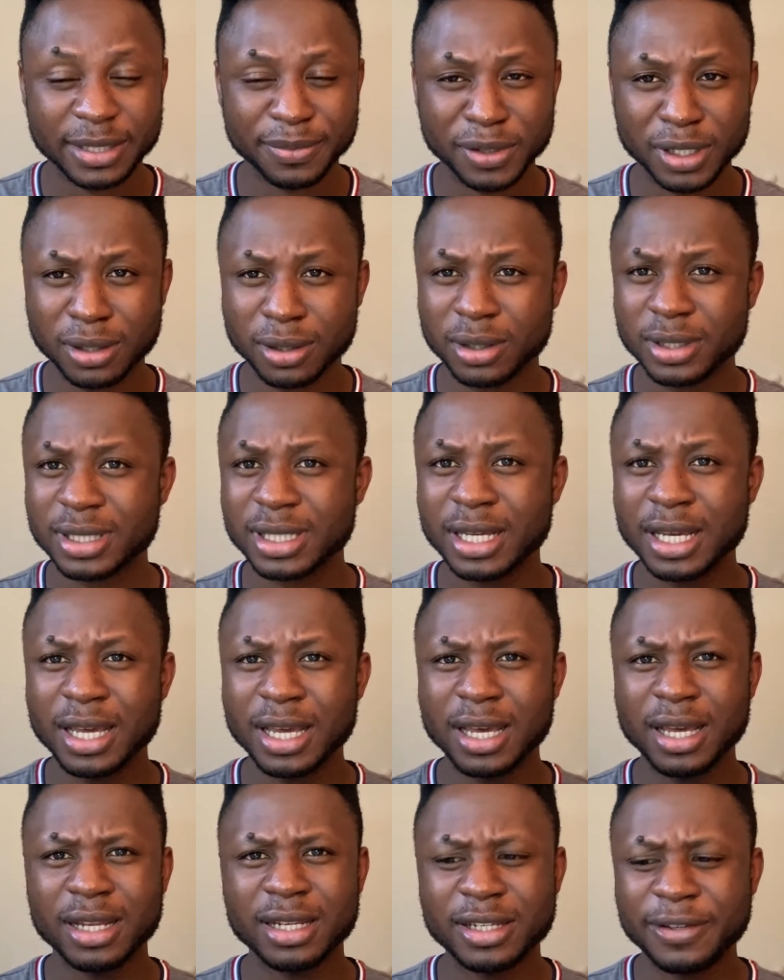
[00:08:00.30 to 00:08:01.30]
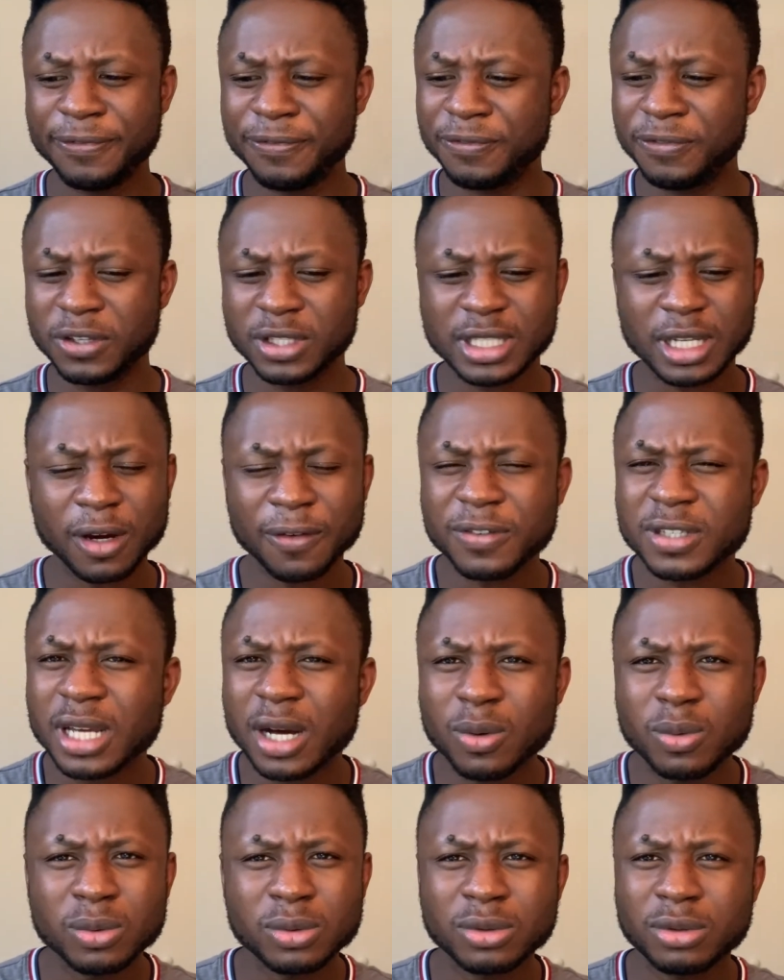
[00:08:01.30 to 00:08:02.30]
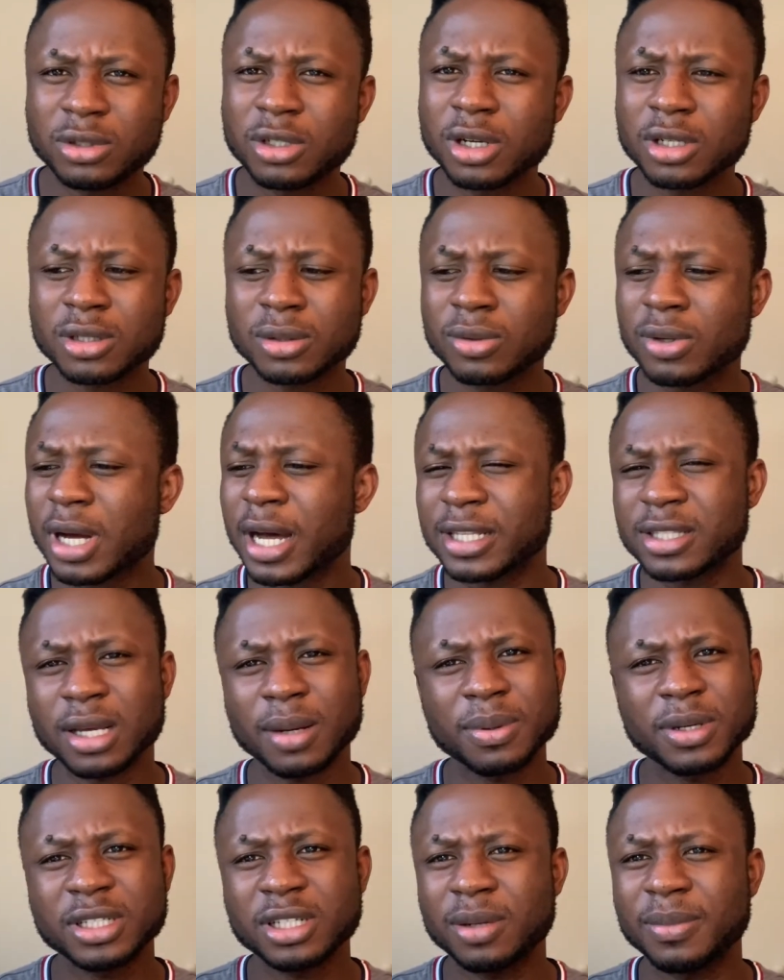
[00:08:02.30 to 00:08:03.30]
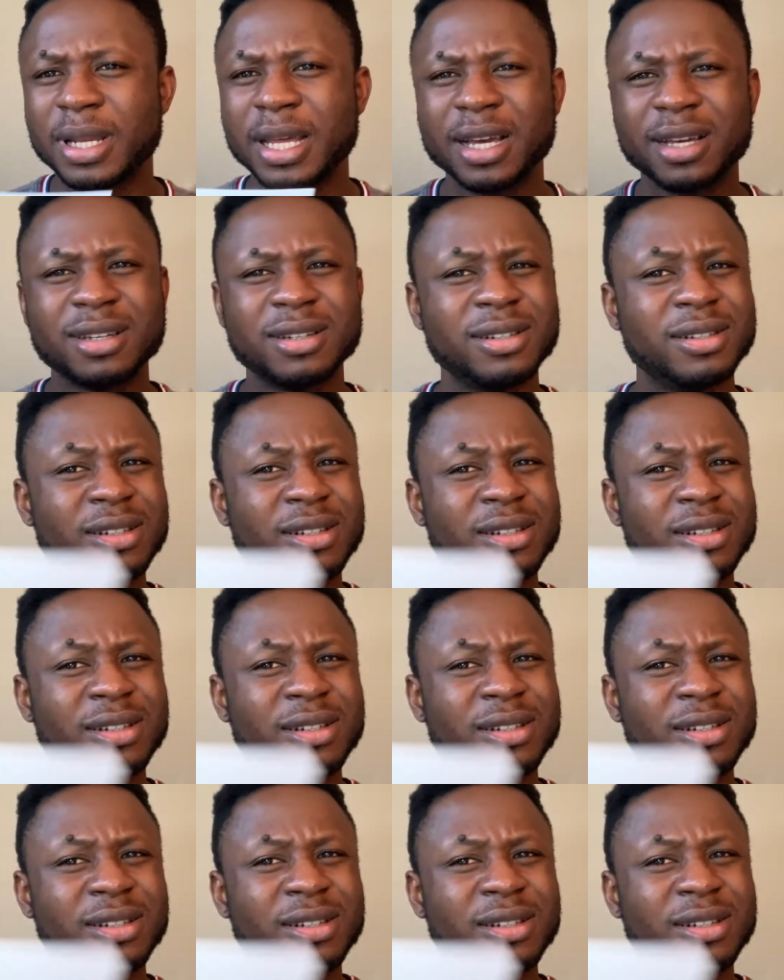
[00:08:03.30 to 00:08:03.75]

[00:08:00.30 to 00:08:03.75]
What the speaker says: because the visa officer would just look at your application and be like,